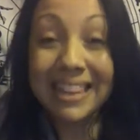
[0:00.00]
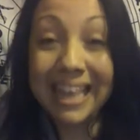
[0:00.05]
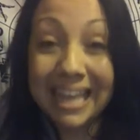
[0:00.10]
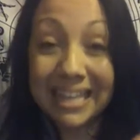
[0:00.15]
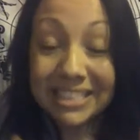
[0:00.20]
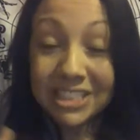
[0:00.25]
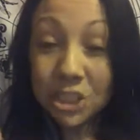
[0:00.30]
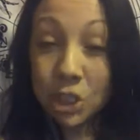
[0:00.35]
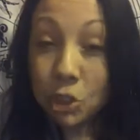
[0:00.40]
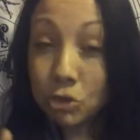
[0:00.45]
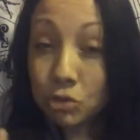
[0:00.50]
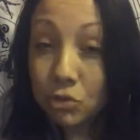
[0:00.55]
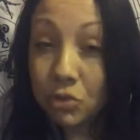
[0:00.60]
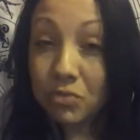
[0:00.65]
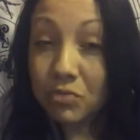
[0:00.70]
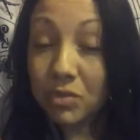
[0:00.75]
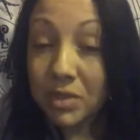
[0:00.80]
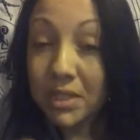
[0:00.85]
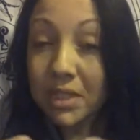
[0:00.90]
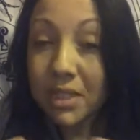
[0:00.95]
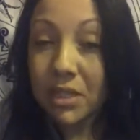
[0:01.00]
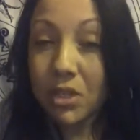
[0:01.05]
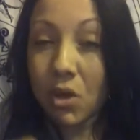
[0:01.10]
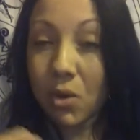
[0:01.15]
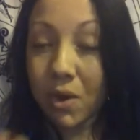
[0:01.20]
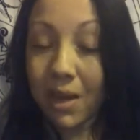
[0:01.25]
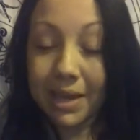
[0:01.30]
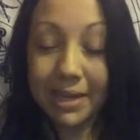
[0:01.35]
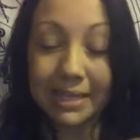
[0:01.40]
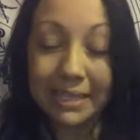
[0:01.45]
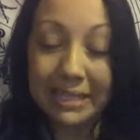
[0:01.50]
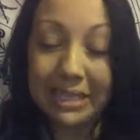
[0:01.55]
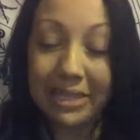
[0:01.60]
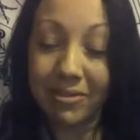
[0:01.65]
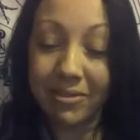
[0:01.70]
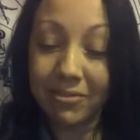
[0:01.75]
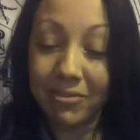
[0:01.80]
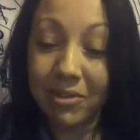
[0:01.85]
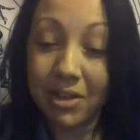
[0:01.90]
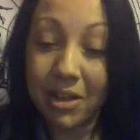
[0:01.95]
Children really know how to
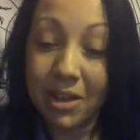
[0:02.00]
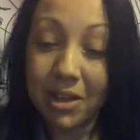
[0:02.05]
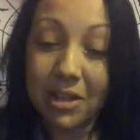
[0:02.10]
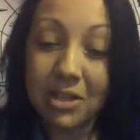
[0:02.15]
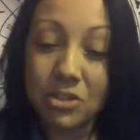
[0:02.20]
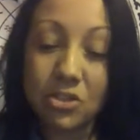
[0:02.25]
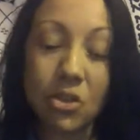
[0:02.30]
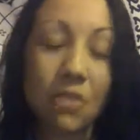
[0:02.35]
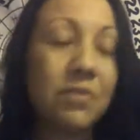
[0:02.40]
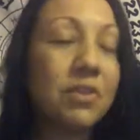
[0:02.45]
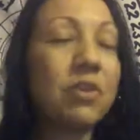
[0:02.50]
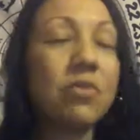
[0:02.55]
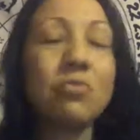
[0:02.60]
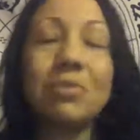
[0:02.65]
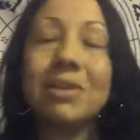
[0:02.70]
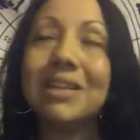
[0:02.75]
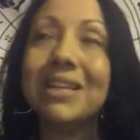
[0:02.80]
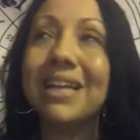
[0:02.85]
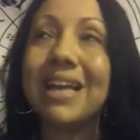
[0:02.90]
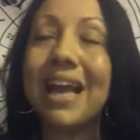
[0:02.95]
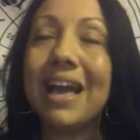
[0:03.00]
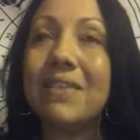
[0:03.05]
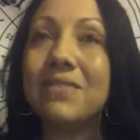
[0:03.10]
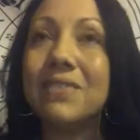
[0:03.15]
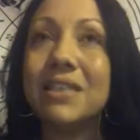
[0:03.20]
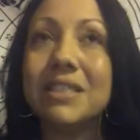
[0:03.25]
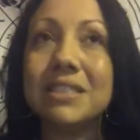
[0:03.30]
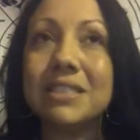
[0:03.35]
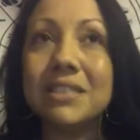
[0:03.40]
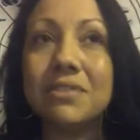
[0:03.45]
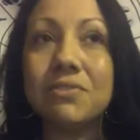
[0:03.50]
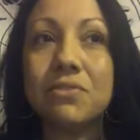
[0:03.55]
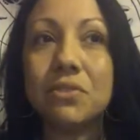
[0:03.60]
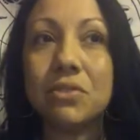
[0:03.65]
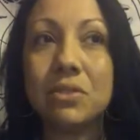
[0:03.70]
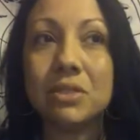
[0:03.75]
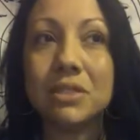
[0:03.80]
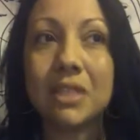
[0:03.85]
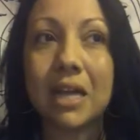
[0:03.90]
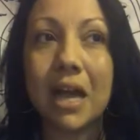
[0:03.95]
live. So if you're really having a
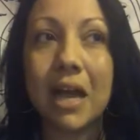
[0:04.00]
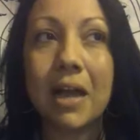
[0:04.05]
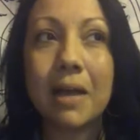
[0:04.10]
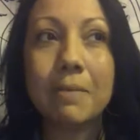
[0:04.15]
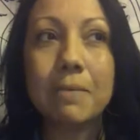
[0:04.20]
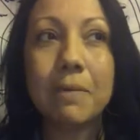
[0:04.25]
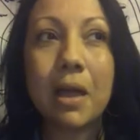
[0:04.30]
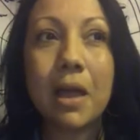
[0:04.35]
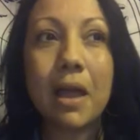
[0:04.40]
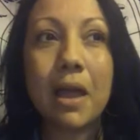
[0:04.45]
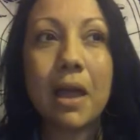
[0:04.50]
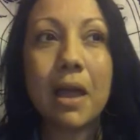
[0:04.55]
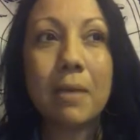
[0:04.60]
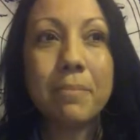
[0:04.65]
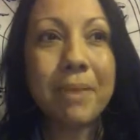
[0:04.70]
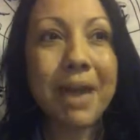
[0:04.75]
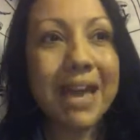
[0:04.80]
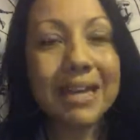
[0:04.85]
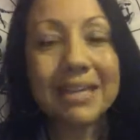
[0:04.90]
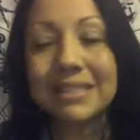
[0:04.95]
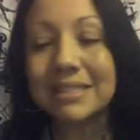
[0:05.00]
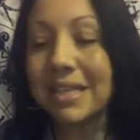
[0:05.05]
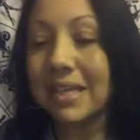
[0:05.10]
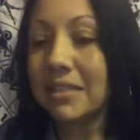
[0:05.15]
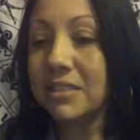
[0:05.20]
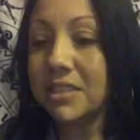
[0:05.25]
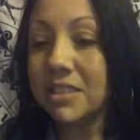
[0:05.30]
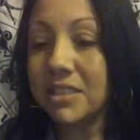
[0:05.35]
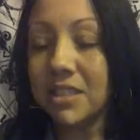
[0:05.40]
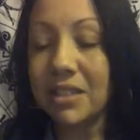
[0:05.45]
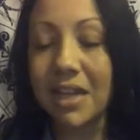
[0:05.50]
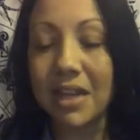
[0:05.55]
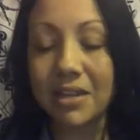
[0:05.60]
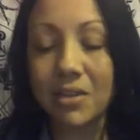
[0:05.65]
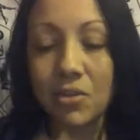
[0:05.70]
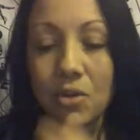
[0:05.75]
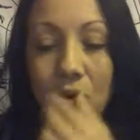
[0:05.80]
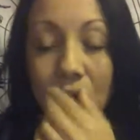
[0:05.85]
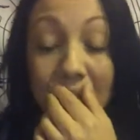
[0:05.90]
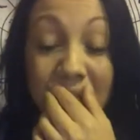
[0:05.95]
difficult time, pay attention, and you
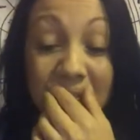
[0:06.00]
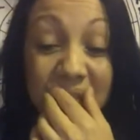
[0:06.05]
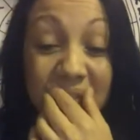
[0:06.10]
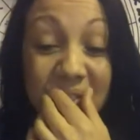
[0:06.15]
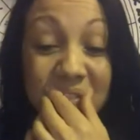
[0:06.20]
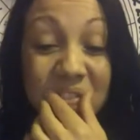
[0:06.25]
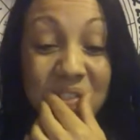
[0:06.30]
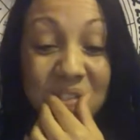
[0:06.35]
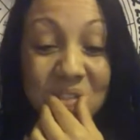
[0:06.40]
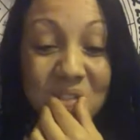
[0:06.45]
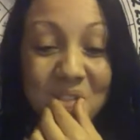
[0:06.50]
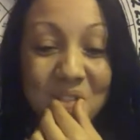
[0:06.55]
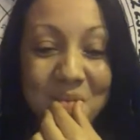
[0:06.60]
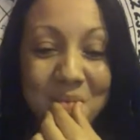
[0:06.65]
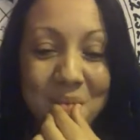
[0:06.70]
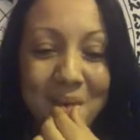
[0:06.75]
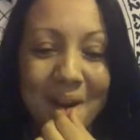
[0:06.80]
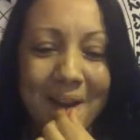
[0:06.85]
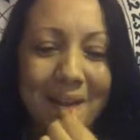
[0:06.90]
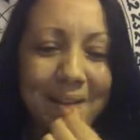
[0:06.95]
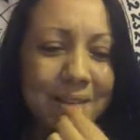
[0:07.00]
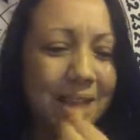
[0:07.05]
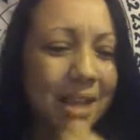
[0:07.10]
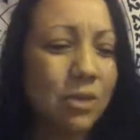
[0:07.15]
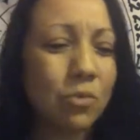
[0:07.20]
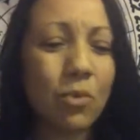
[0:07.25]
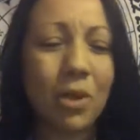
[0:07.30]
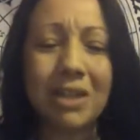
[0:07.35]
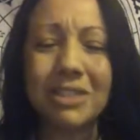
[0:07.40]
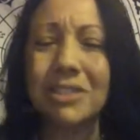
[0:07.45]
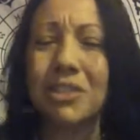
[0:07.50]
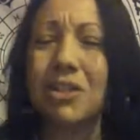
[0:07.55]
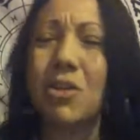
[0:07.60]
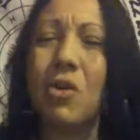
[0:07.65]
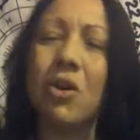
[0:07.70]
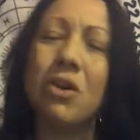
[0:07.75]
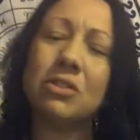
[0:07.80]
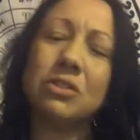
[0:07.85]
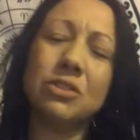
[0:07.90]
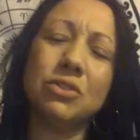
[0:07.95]
don't have any children around, like, watch a
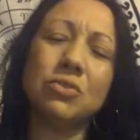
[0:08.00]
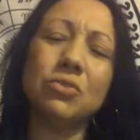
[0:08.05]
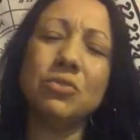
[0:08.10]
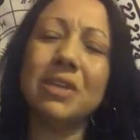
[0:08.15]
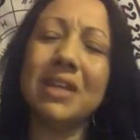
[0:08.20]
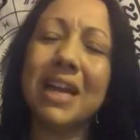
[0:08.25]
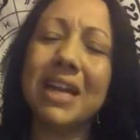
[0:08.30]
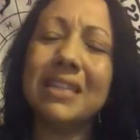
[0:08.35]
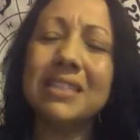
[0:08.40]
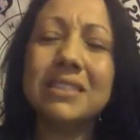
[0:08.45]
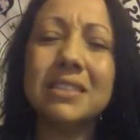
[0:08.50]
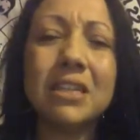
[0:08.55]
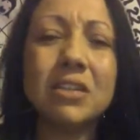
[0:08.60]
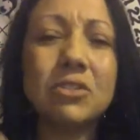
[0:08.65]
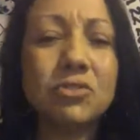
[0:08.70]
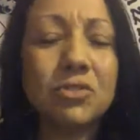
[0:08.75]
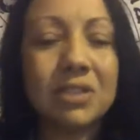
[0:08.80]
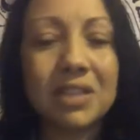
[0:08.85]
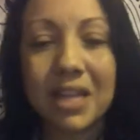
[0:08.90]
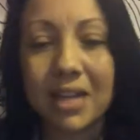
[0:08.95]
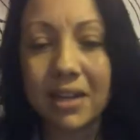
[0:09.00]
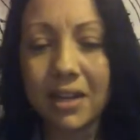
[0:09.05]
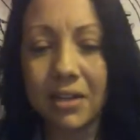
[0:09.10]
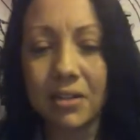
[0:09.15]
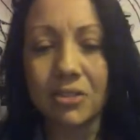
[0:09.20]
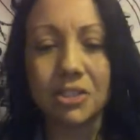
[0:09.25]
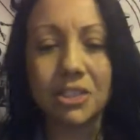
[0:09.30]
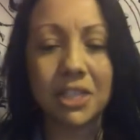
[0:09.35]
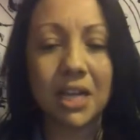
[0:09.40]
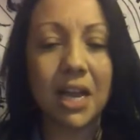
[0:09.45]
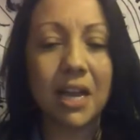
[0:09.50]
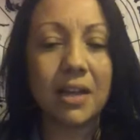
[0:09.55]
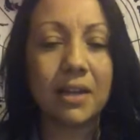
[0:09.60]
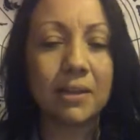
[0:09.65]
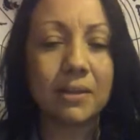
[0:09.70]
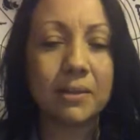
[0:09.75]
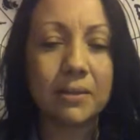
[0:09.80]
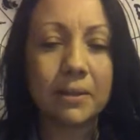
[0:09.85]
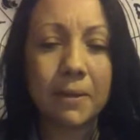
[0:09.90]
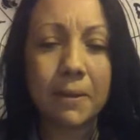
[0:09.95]
cartoon, get in touch with that inner child.